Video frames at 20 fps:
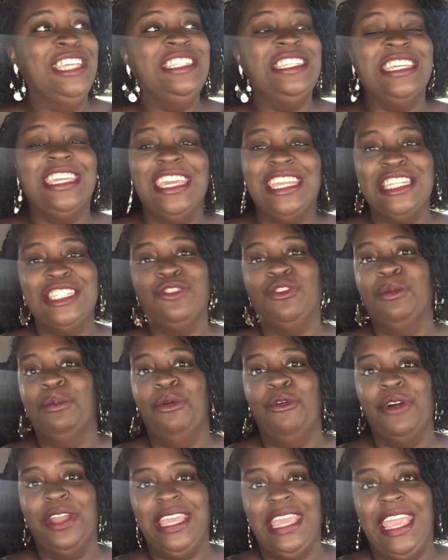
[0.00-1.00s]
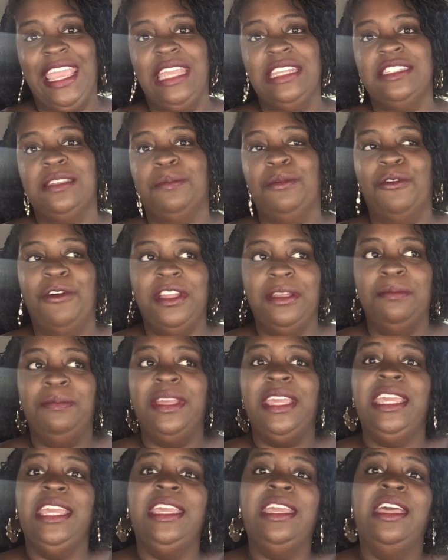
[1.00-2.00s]
to get us from point A to point
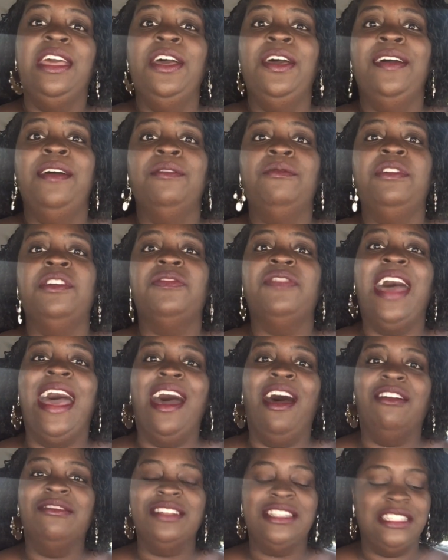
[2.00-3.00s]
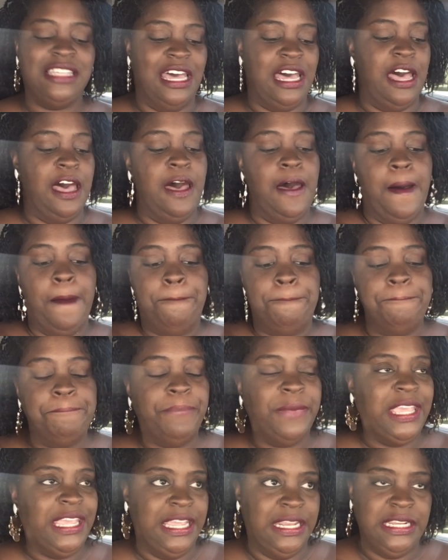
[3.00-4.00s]
B without um,
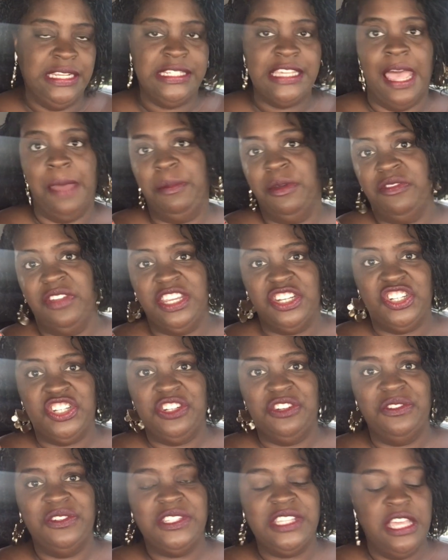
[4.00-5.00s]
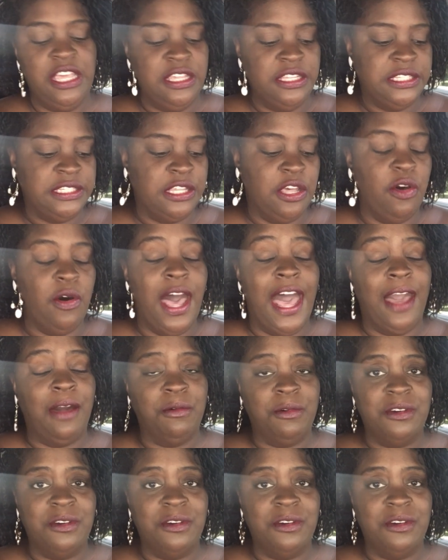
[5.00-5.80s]
any type of issues. So I